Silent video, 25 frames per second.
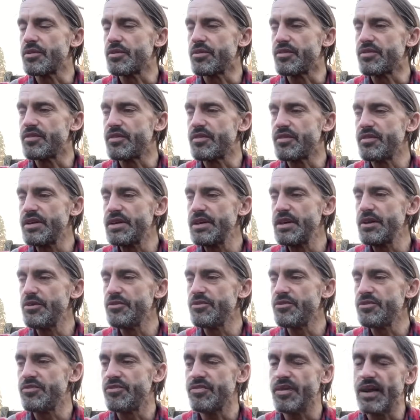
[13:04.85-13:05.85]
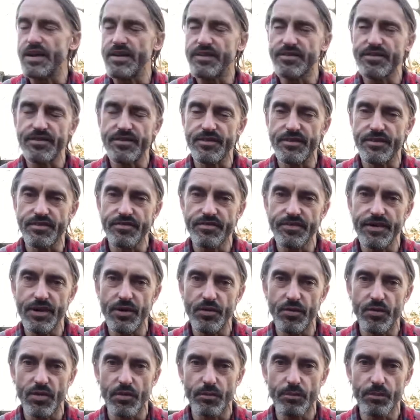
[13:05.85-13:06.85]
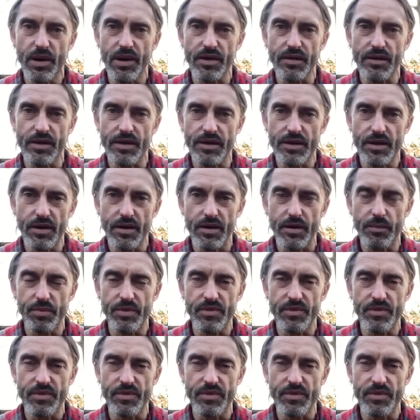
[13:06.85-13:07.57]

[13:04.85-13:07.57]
there was this huge flex in the field on Monday night,